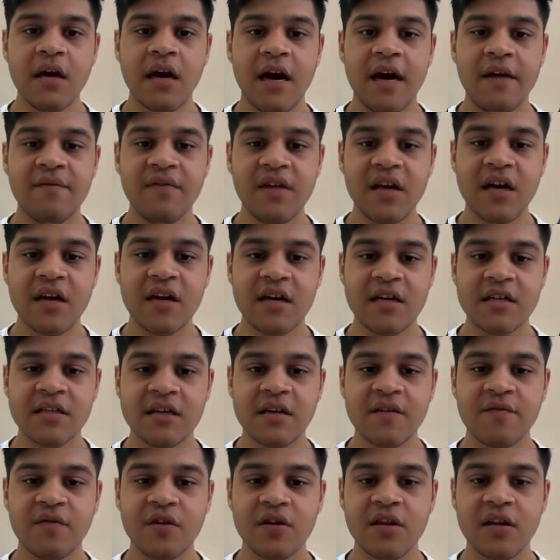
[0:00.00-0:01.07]
And we are
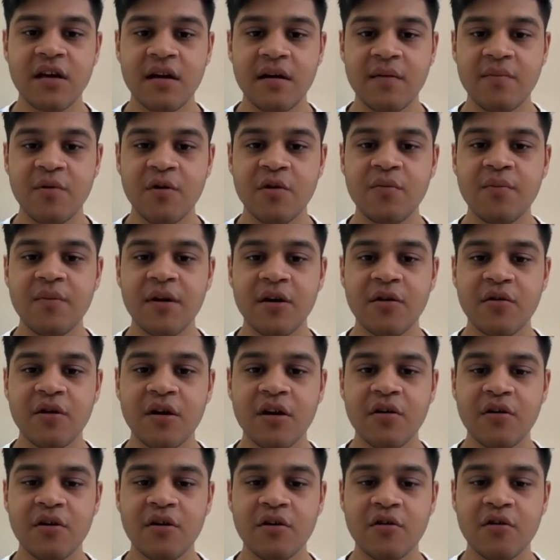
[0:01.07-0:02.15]
asking for the crypto,
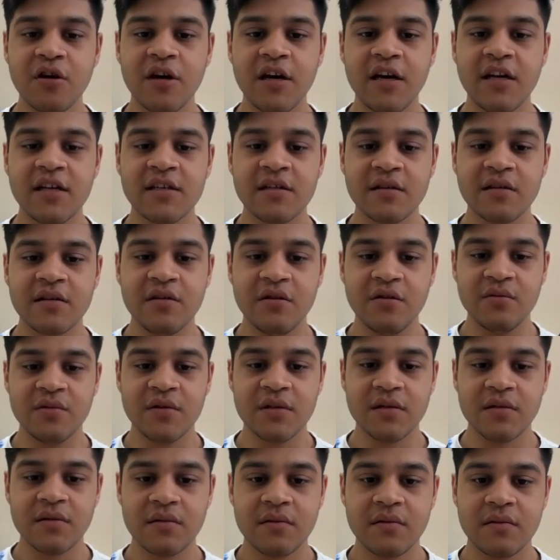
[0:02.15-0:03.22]
Bitcoin or Coindesk
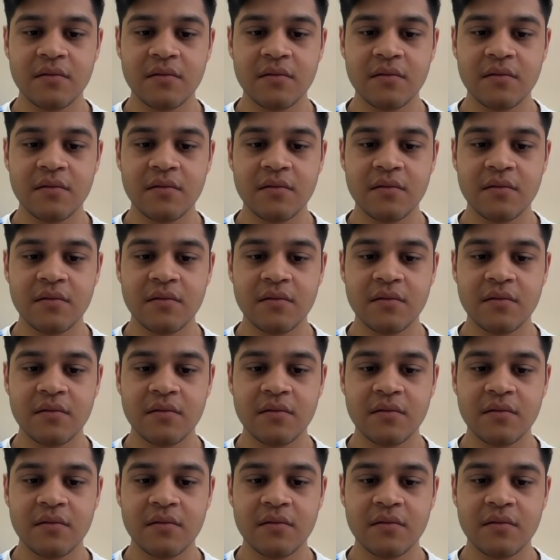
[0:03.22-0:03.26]
news.